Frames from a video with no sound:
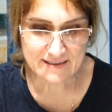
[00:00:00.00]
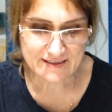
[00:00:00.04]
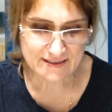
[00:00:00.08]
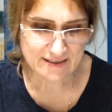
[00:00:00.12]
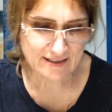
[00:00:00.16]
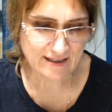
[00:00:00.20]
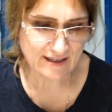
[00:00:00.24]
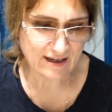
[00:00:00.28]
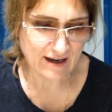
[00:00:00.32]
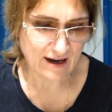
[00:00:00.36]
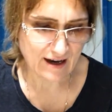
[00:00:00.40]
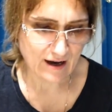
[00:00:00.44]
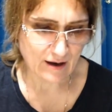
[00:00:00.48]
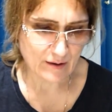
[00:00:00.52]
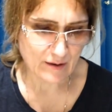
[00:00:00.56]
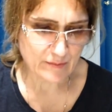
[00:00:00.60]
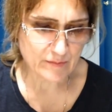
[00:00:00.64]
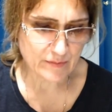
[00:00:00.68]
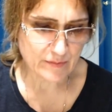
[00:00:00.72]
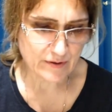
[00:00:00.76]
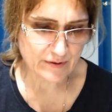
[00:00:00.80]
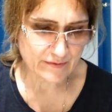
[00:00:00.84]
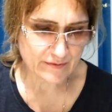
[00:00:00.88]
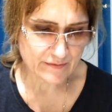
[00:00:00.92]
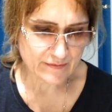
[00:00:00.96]

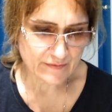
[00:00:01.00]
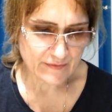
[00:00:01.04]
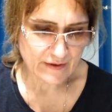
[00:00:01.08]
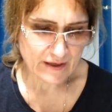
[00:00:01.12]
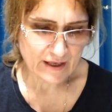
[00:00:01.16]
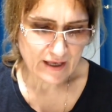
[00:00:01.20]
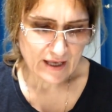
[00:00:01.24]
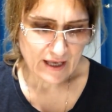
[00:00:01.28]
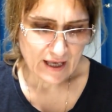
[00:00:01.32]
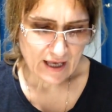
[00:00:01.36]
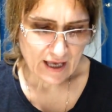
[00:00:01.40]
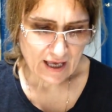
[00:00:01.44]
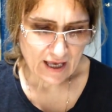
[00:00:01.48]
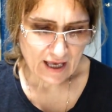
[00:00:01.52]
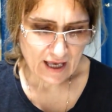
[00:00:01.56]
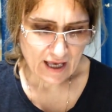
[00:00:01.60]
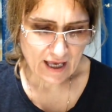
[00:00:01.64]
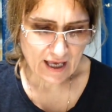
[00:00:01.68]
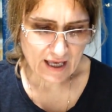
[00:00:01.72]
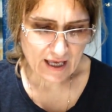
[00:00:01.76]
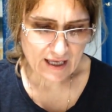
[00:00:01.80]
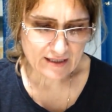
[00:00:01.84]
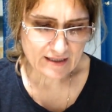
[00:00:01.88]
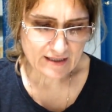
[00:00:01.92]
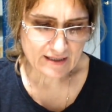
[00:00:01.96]
cup
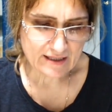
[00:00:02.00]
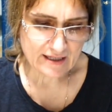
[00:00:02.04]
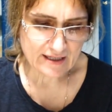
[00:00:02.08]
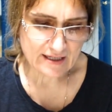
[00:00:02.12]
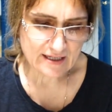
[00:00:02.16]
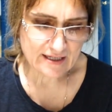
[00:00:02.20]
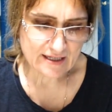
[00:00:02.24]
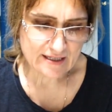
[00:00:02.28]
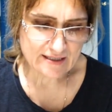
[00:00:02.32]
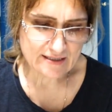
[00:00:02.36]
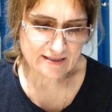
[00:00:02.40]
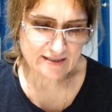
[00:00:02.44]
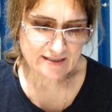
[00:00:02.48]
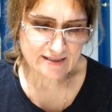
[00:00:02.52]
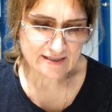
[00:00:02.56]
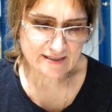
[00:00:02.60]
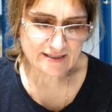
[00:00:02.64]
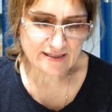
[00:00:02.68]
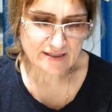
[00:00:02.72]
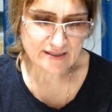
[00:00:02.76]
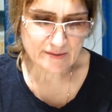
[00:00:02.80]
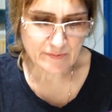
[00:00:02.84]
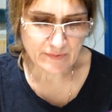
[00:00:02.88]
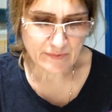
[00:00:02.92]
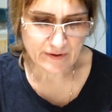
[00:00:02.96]
and its
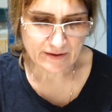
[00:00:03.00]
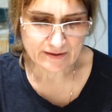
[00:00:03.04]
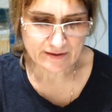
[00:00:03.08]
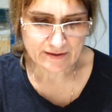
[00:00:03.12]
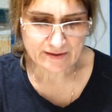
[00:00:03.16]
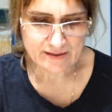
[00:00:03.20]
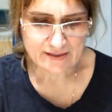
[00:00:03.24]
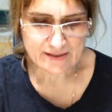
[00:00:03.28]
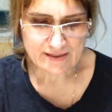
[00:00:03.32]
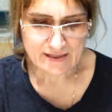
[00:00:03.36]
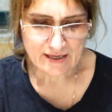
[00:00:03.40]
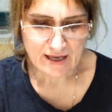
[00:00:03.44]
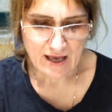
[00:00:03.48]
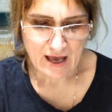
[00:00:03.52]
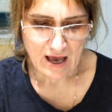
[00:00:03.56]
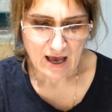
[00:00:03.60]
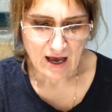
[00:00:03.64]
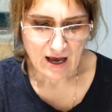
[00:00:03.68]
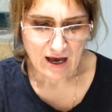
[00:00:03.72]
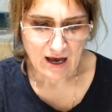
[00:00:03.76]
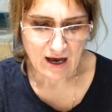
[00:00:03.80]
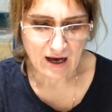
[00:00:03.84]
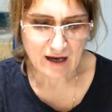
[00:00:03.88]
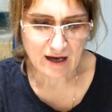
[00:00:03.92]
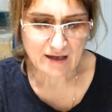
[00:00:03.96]
sepals
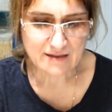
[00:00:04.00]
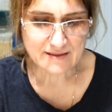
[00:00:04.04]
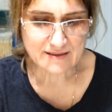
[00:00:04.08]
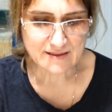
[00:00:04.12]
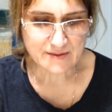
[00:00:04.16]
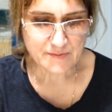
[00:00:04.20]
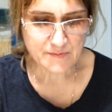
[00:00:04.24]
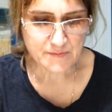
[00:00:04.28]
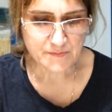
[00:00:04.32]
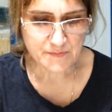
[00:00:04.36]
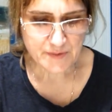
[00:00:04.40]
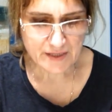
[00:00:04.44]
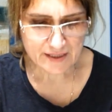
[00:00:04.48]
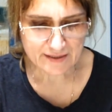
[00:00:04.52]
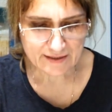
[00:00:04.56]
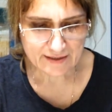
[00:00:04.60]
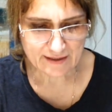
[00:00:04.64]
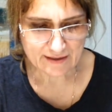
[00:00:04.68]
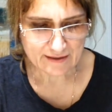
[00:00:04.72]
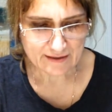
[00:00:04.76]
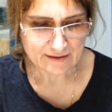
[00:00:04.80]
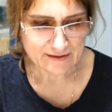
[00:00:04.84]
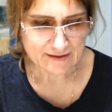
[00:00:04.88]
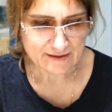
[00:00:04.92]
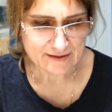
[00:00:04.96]
are the
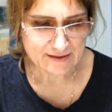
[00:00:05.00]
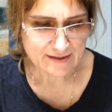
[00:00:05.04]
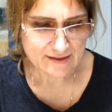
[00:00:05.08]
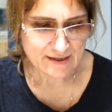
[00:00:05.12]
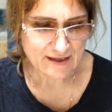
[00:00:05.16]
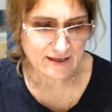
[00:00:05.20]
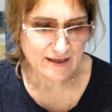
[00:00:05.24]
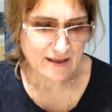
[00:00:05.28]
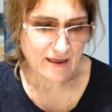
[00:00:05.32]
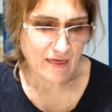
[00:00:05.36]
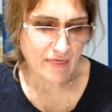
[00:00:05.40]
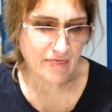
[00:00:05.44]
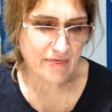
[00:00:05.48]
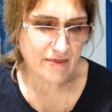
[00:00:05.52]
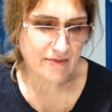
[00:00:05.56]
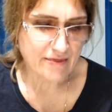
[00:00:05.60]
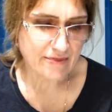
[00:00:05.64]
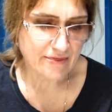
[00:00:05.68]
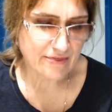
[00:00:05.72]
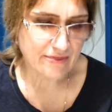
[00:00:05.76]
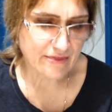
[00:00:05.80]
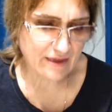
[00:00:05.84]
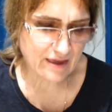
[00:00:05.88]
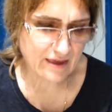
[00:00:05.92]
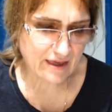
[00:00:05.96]
petals, the
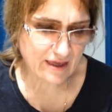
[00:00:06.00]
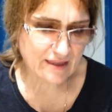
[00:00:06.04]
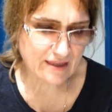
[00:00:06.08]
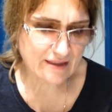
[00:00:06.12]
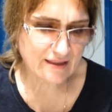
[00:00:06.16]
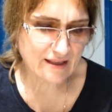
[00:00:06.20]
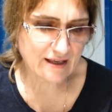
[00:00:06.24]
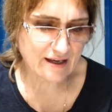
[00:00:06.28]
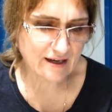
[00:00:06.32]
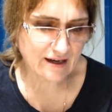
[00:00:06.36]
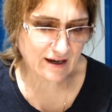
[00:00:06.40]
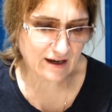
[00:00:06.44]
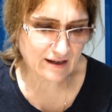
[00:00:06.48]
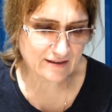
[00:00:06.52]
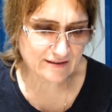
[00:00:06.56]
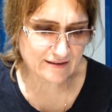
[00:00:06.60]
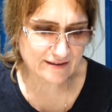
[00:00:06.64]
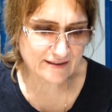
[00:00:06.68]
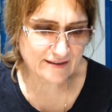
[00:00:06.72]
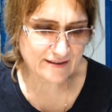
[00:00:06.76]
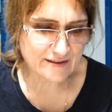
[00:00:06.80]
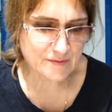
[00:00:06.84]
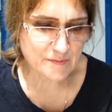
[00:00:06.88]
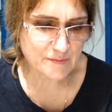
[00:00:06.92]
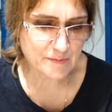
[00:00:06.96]
thin
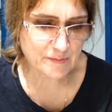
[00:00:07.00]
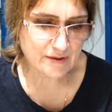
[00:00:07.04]
colored